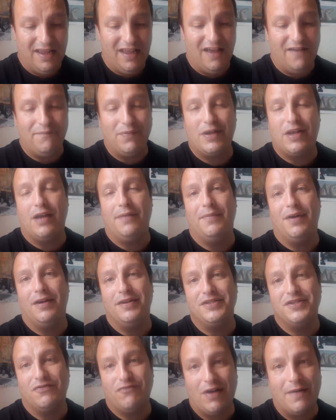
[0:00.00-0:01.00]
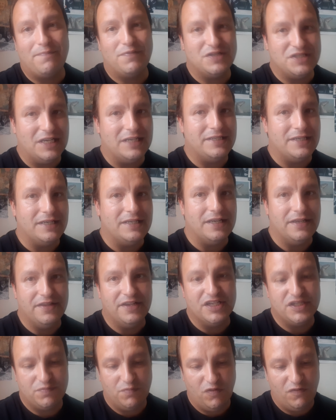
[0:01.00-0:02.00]
have become underrepresented in
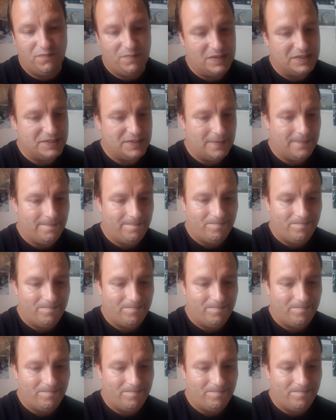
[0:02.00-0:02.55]
this movement.